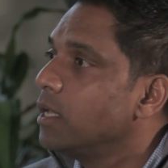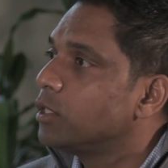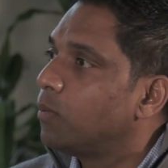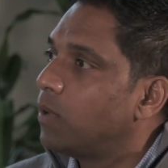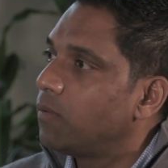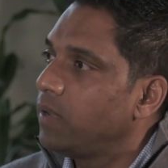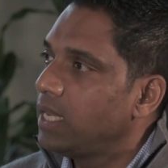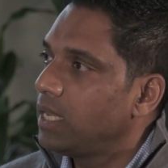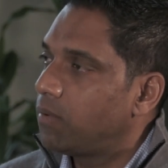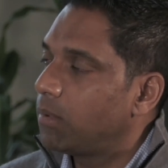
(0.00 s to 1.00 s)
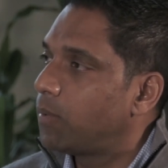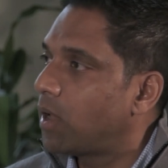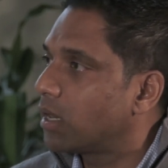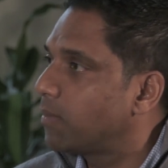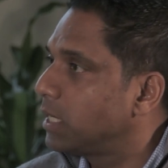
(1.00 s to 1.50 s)
So what we did from a
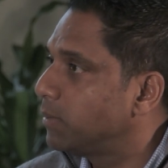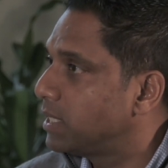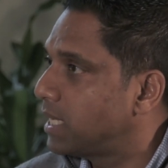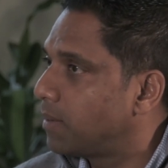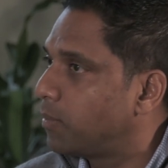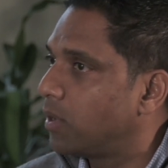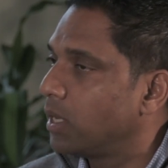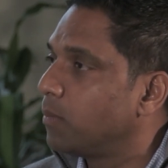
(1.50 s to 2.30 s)
product management standpoint,